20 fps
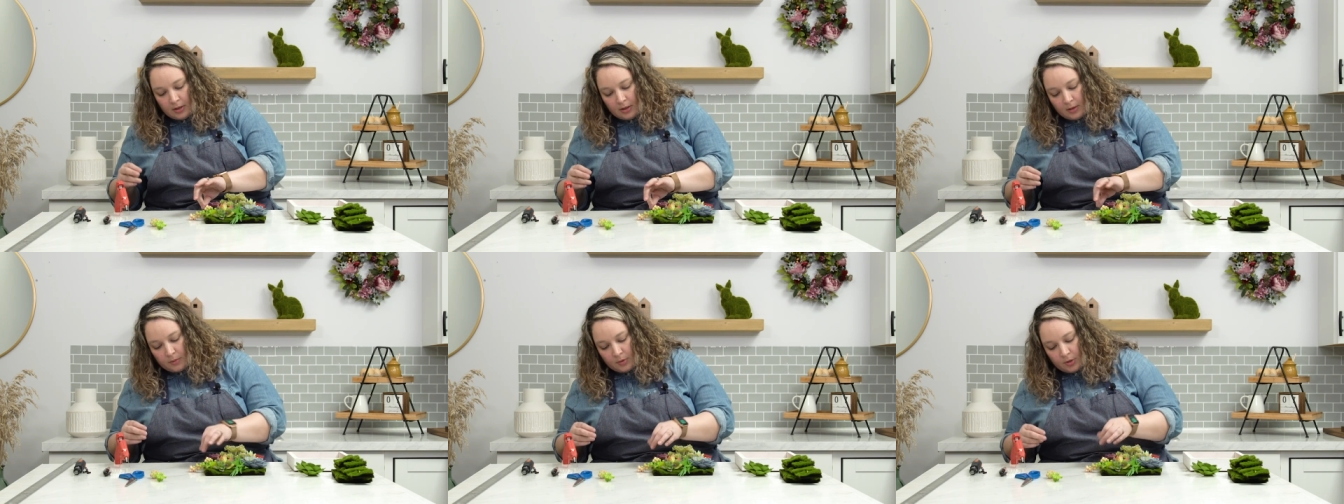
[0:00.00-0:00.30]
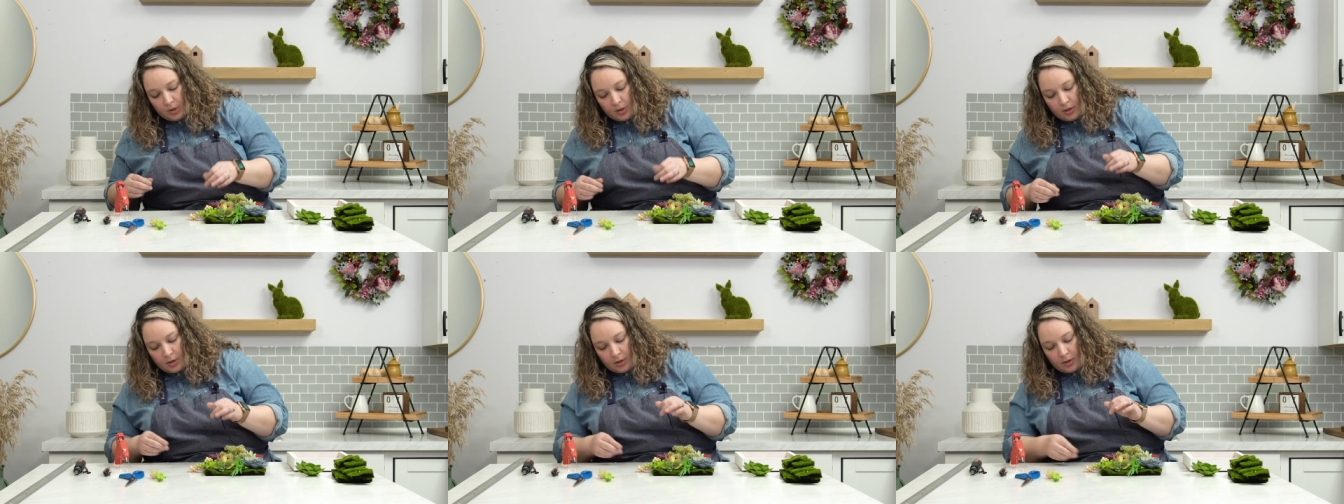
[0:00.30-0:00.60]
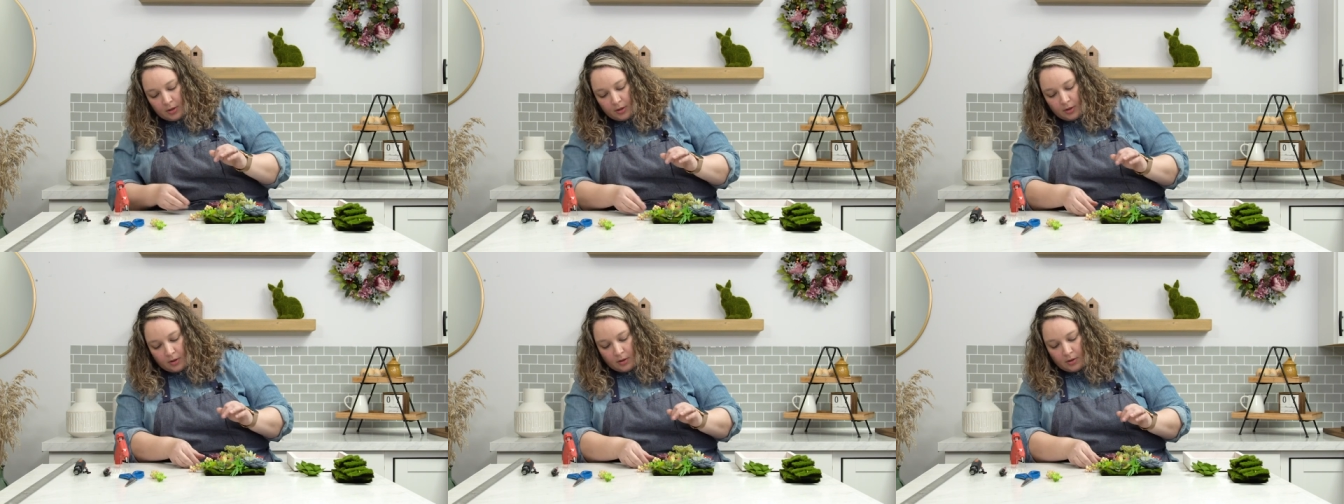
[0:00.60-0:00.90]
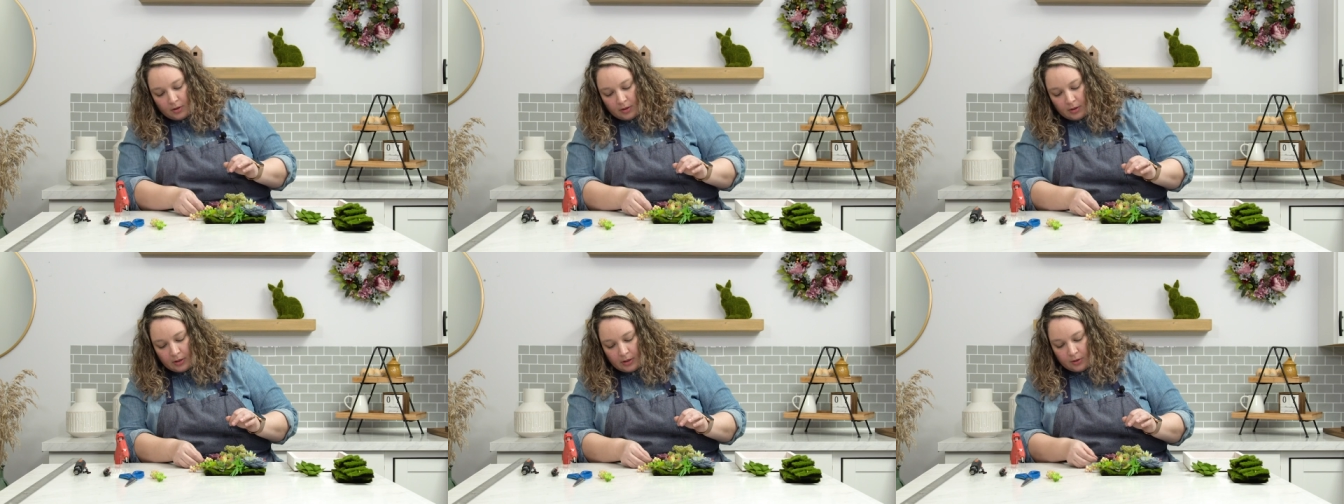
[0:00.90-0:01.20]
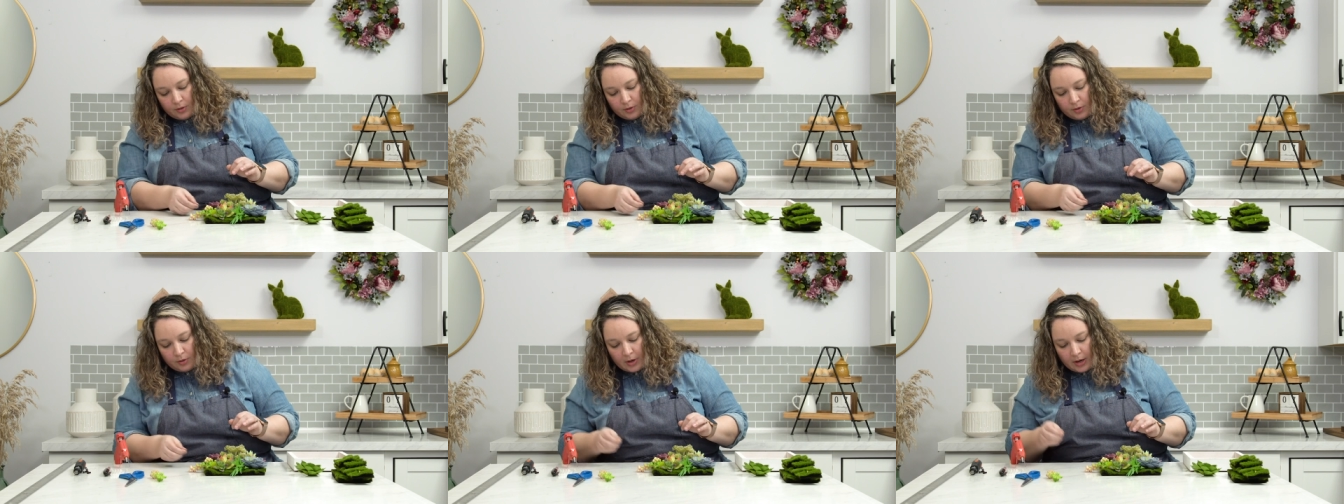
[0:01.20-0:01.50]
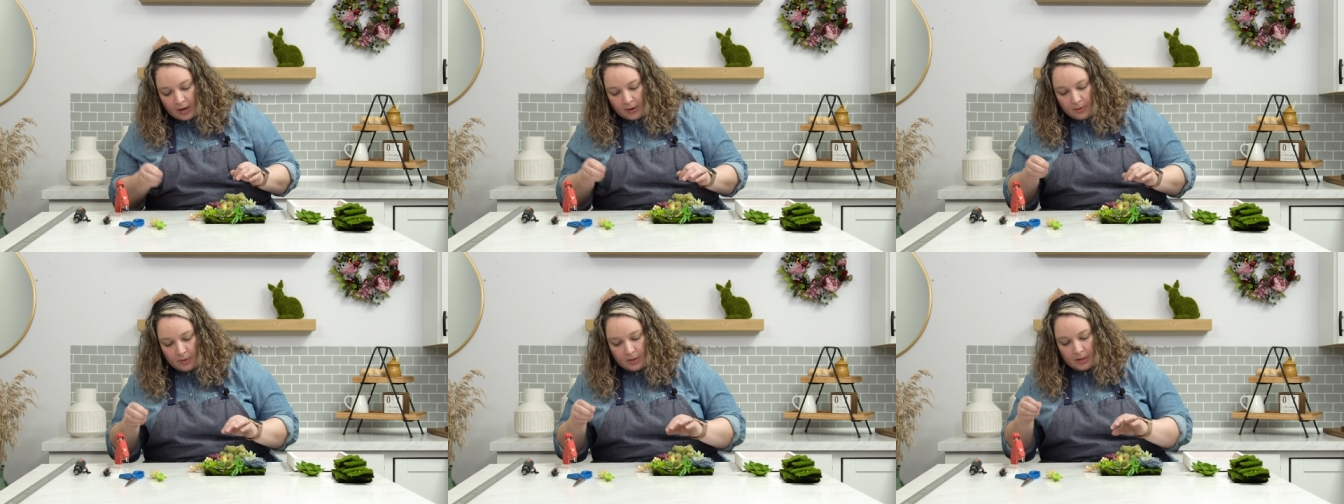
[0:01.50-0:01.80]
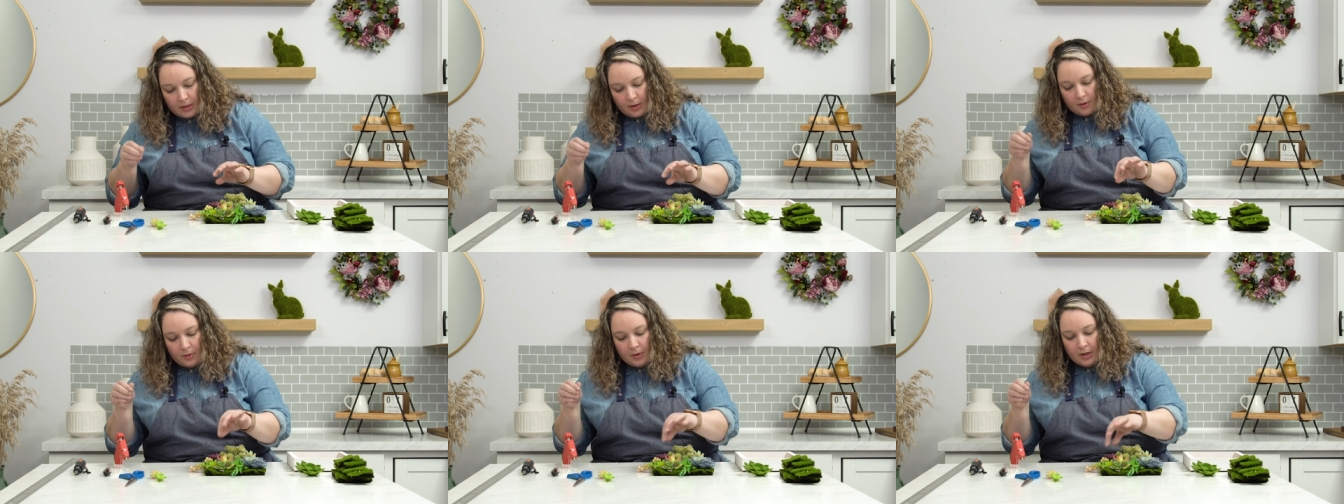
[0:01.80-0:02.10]
I'm sure it'll dry
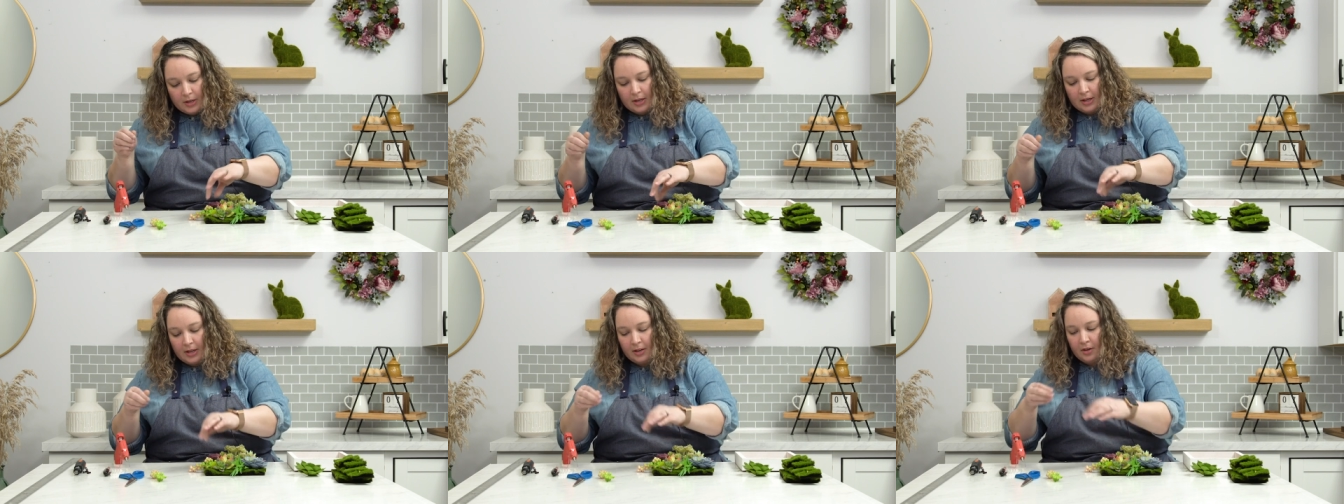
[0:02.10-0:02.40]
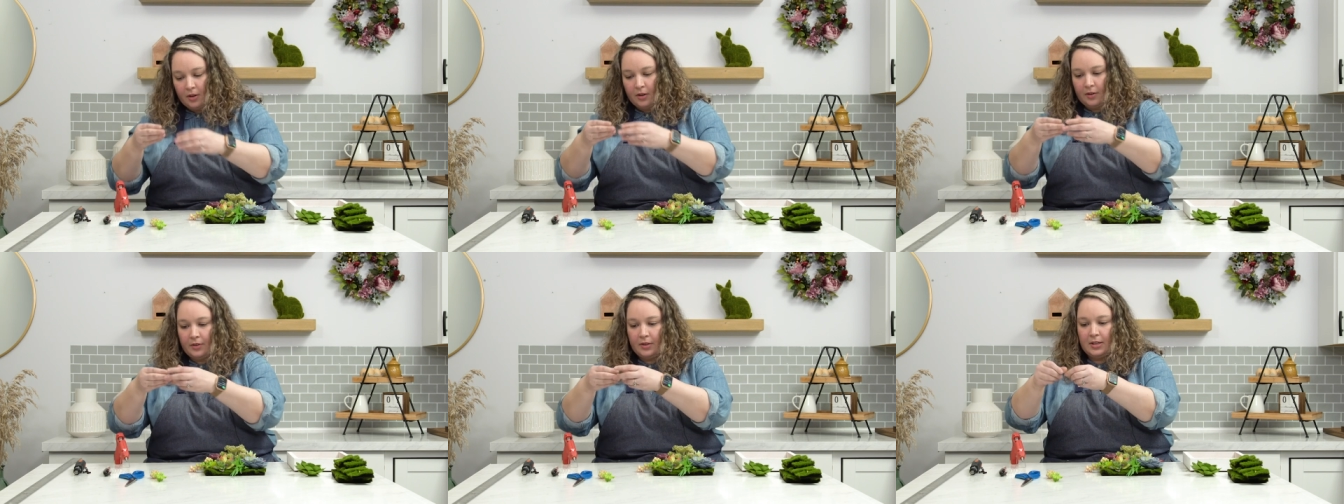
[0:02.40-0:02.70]
really quick and all